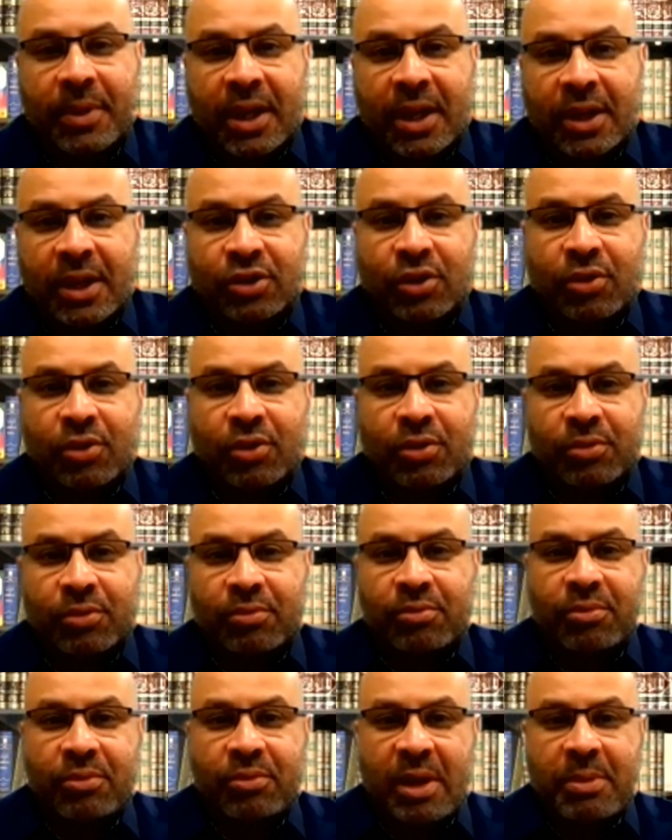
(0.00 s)
so
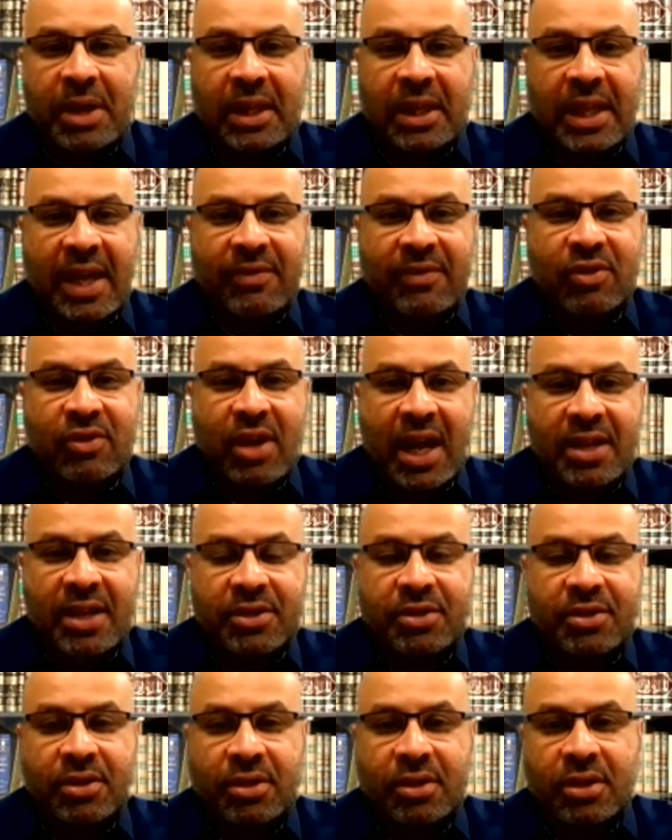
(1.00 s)
maybe I'll have you
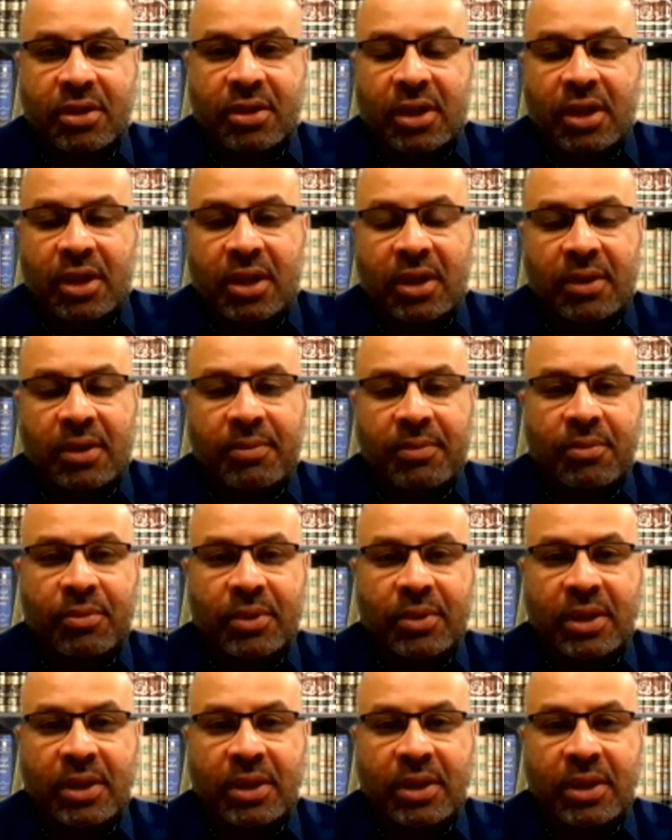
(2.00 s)
answer um,